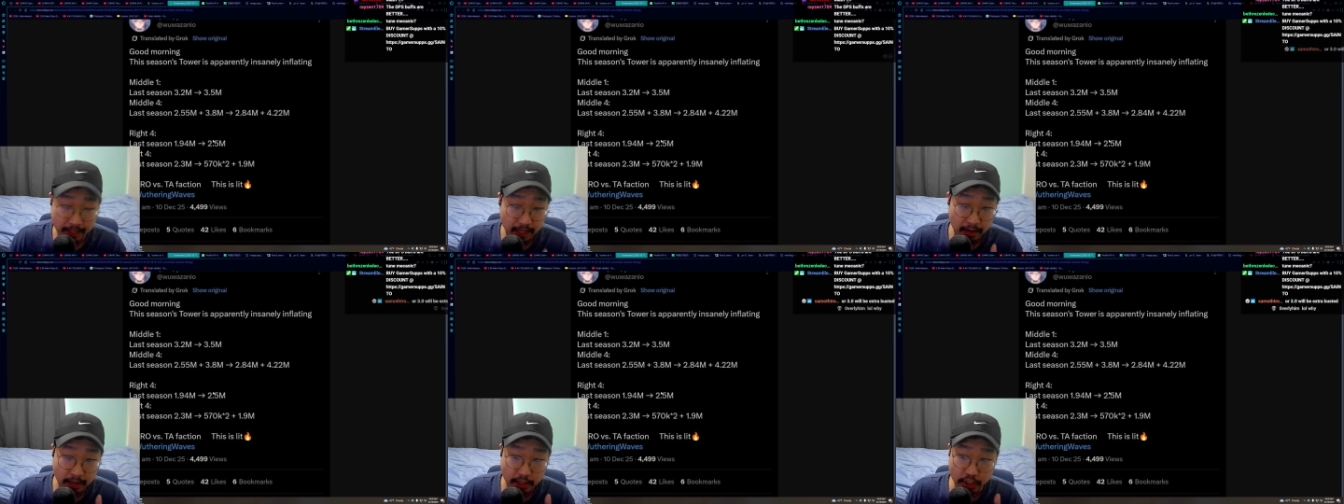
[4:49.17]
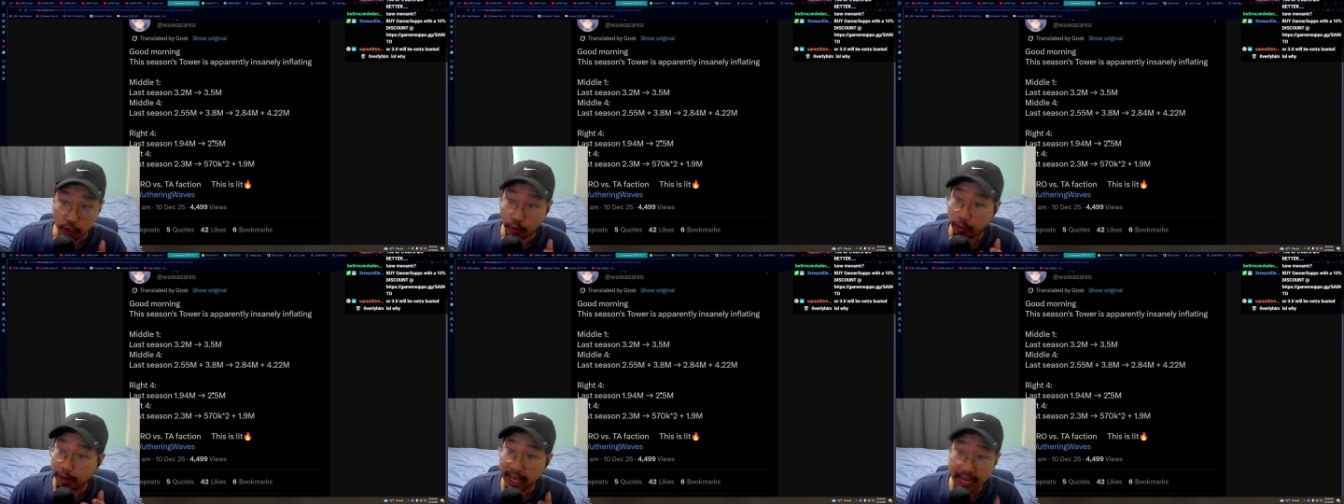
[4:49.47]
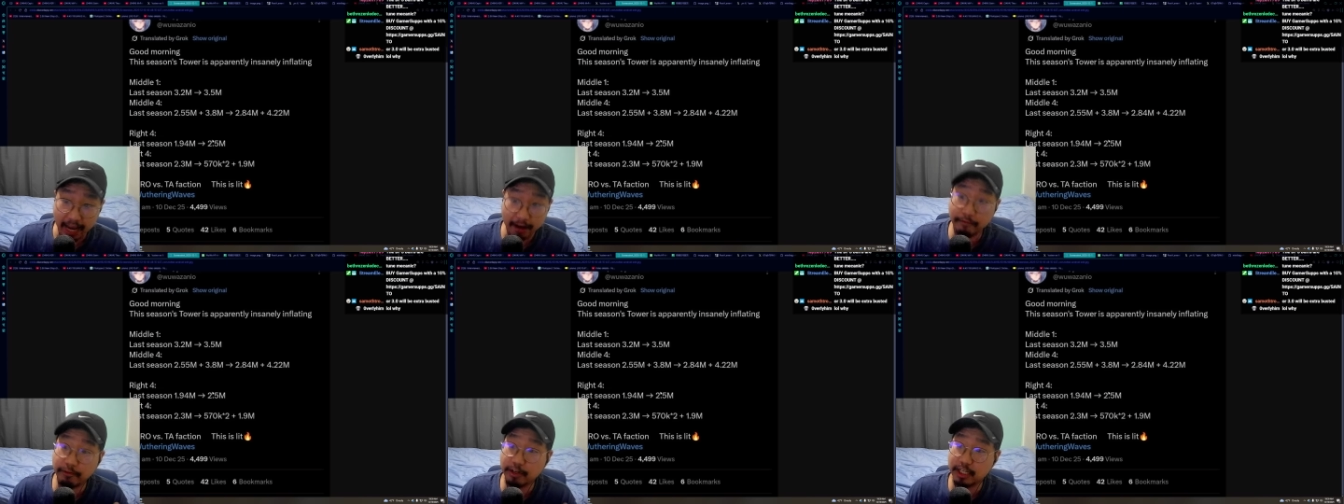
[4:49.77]
So
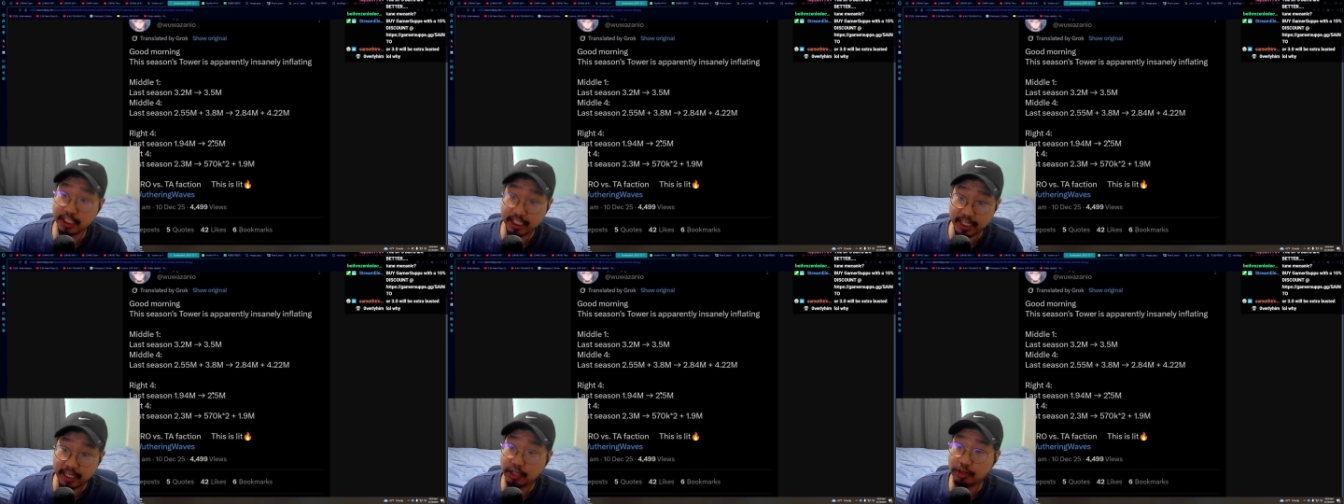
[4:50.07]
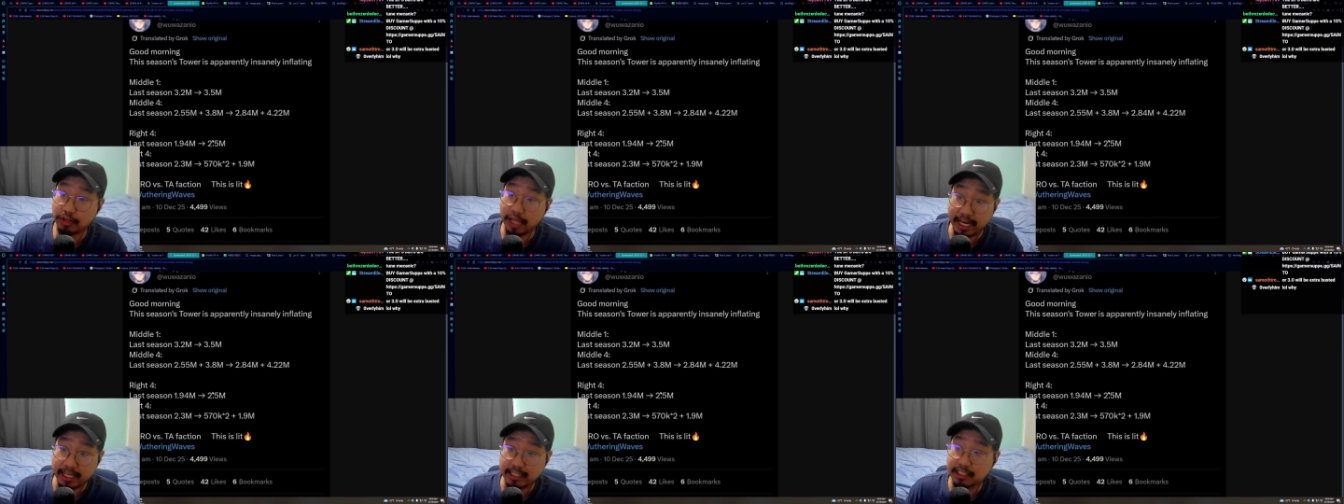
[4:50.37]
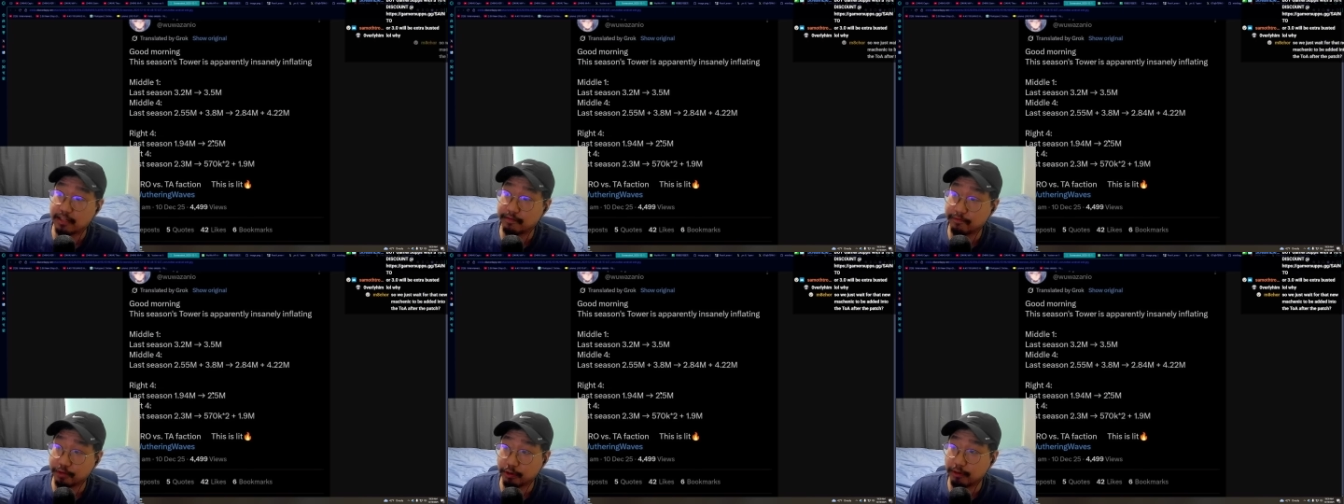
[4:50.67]
every single
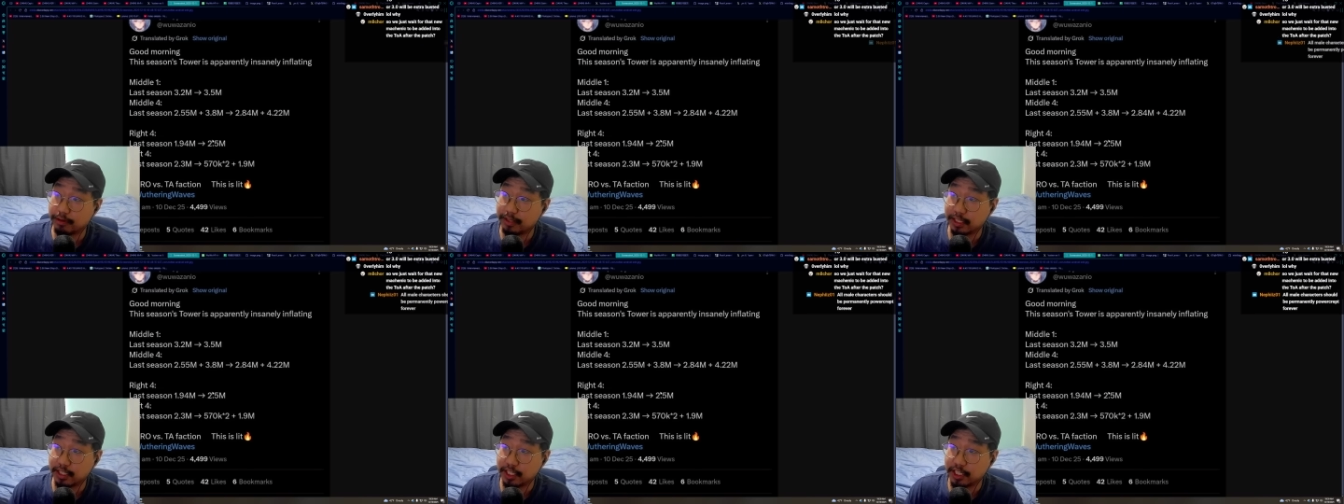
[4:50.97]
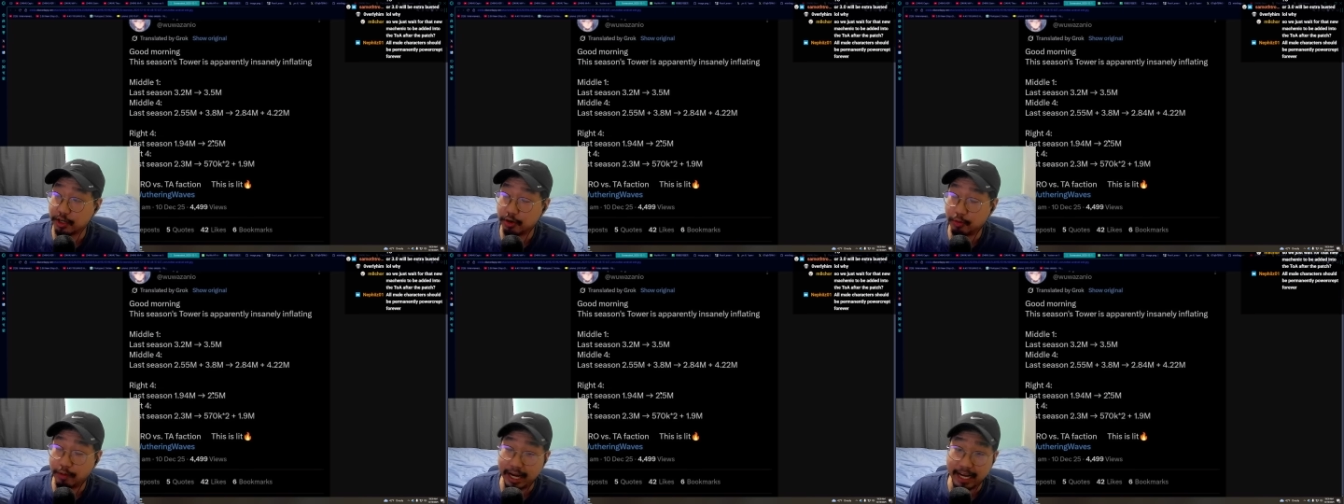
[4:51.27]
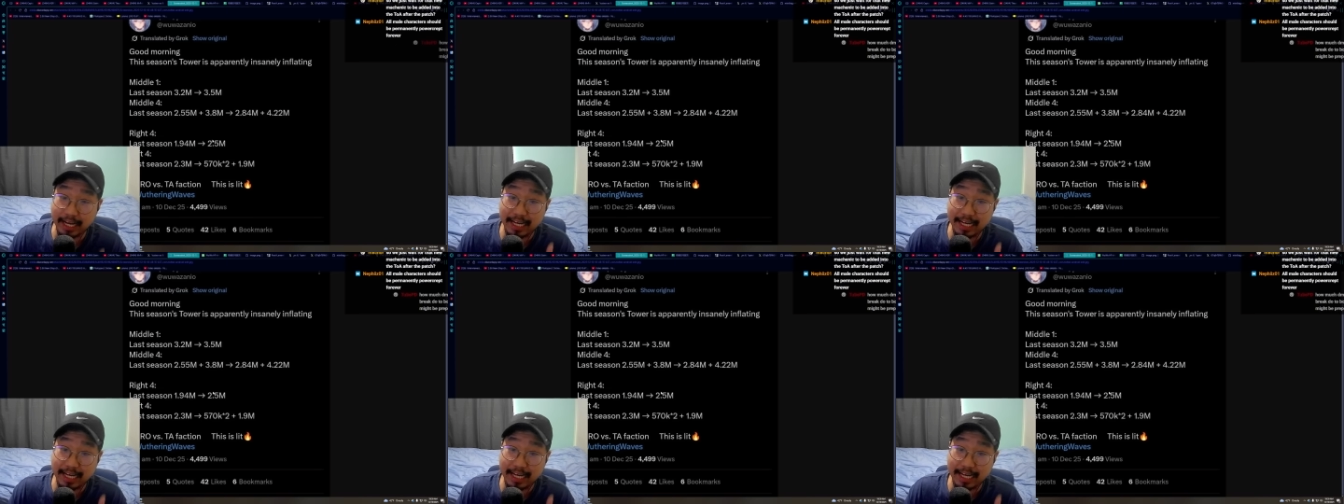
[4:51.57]
ending floor in the ToA